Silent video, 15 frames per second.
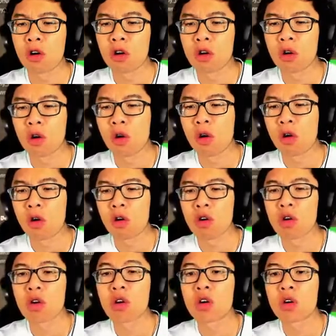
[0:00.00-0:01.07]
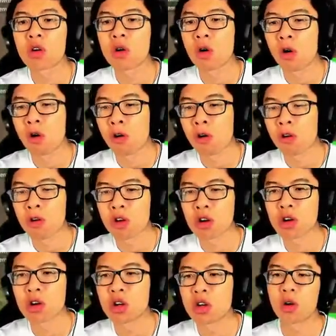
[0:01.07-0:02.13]

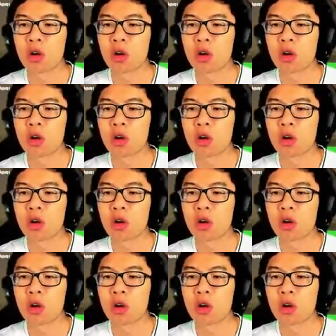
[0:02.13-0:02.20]
[no speech]